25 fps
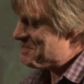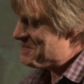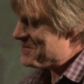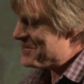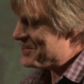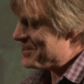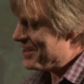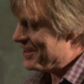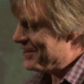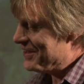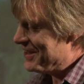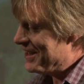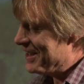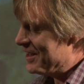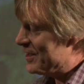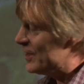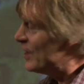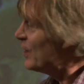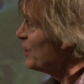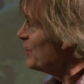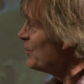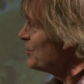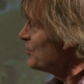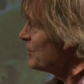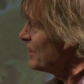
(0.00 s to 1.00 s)
So yeah,
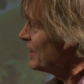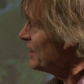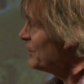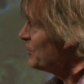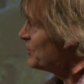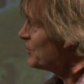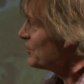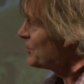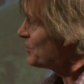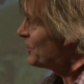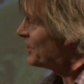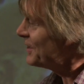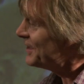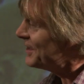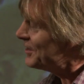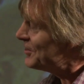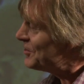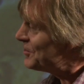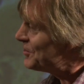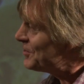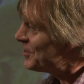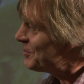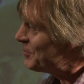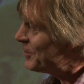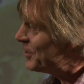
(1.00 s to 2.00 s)
that was quite an
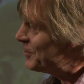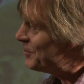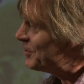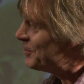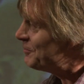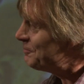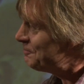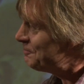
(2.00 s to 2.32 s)
interesting moment.